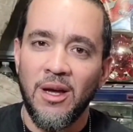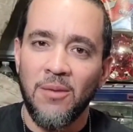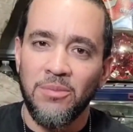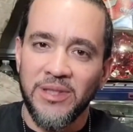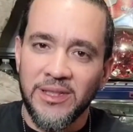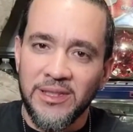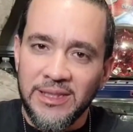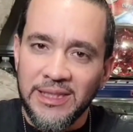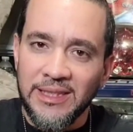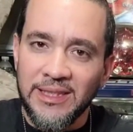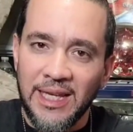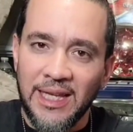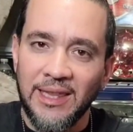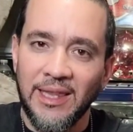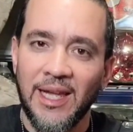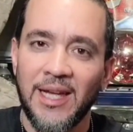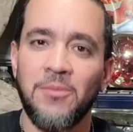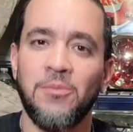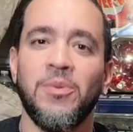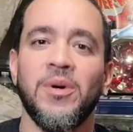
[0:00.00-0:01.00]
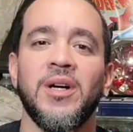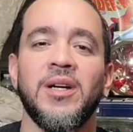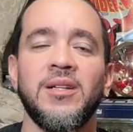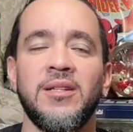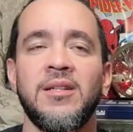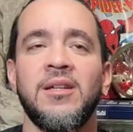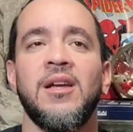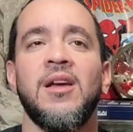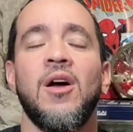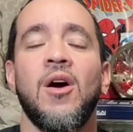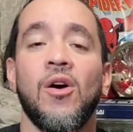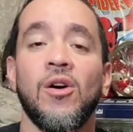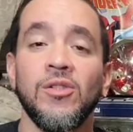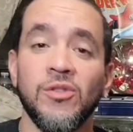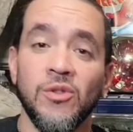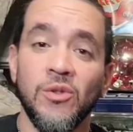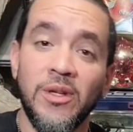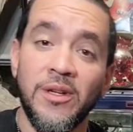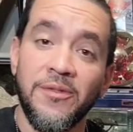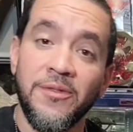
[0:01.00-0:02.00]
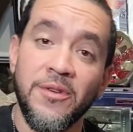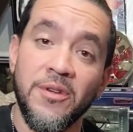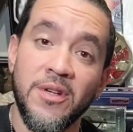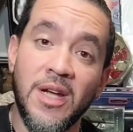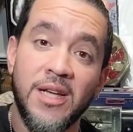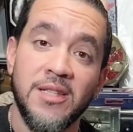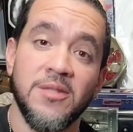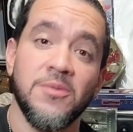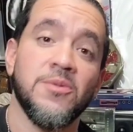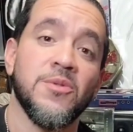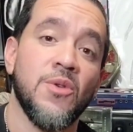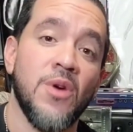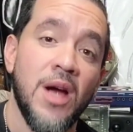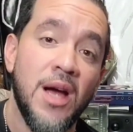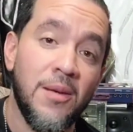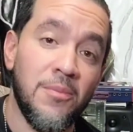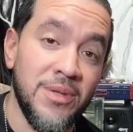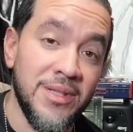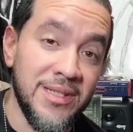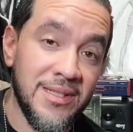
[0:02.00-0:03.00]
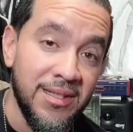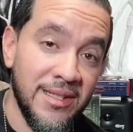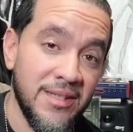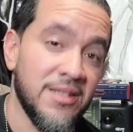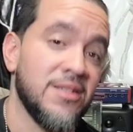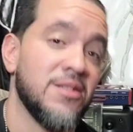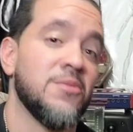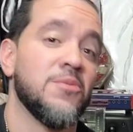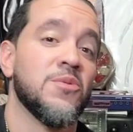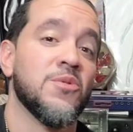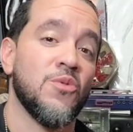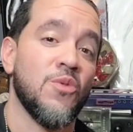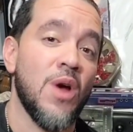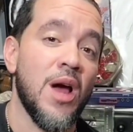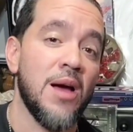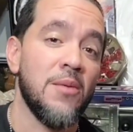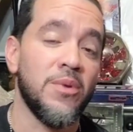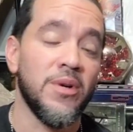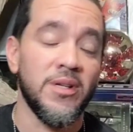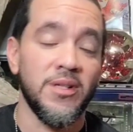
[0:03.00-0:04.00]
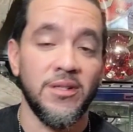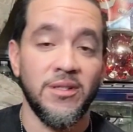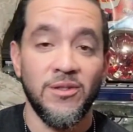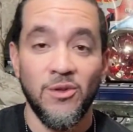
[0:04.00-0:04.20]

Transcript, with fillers: Please hit that like button. Also, if you're not subscribed, please hit the subscribe button.